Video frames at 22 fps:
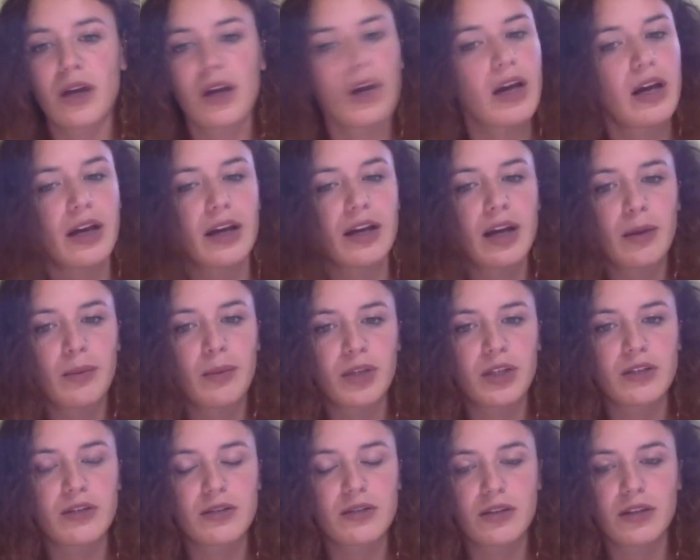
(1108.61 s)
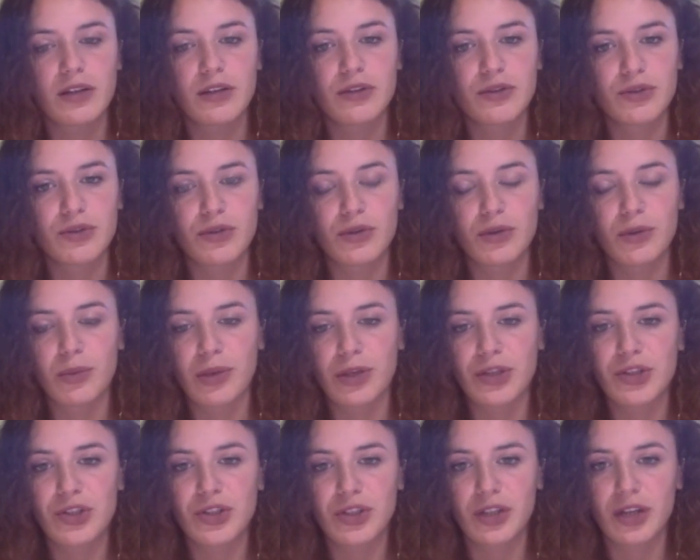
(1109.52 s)
amnesty to
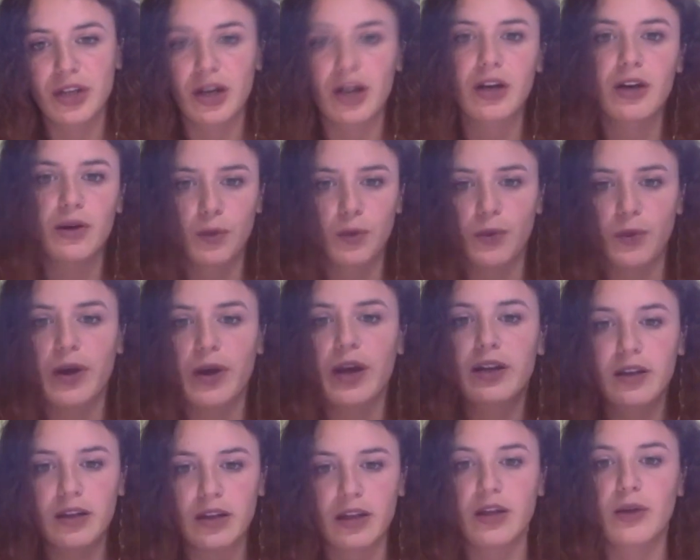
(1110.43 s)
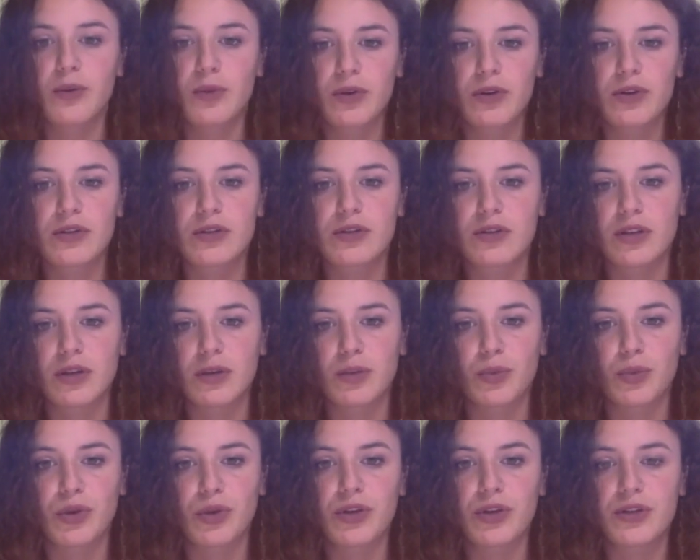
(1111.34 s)
Pashinyan when he was in
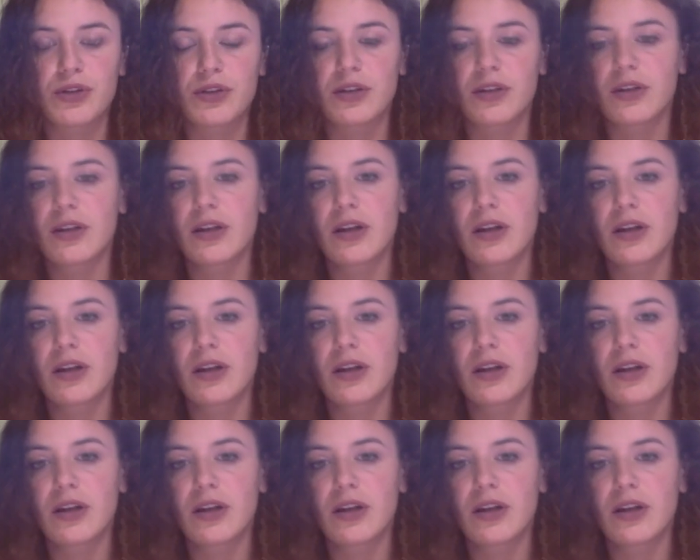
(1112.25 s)
prison.